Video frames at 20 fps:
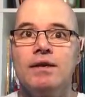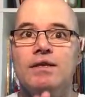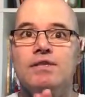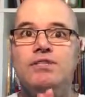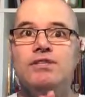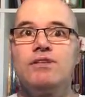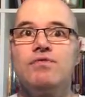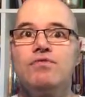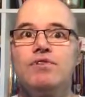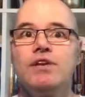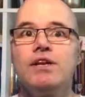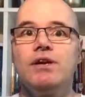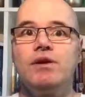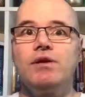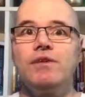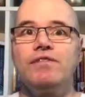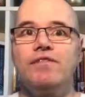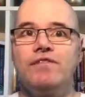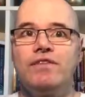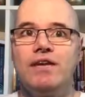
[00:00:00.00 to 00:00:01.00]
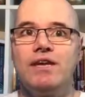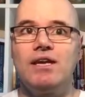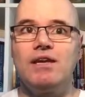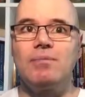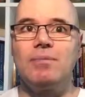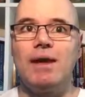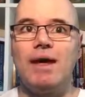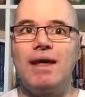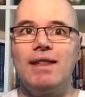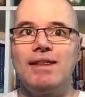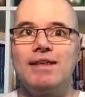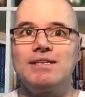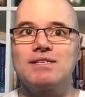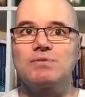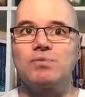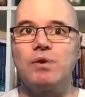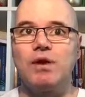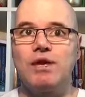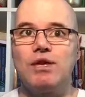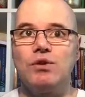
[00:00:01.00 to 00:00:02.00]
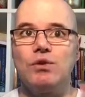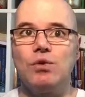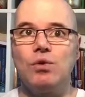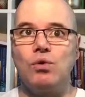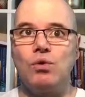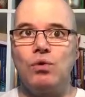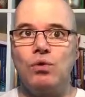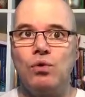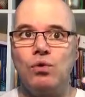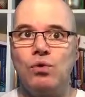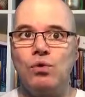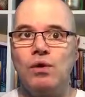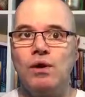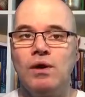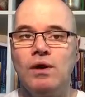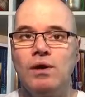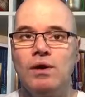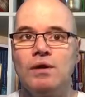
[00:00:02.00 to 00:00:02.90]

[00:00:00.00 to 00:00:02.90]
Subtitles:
So you've really got to think about this when you're